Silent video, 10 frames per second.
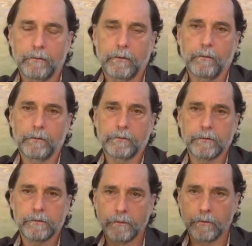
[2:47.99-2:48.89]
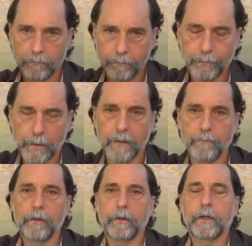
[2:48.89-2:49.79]
okay, which is the
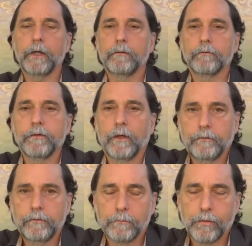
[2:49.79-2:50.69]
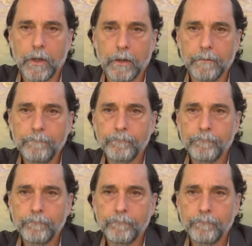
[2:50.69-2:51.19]
primary kind of celestial prana.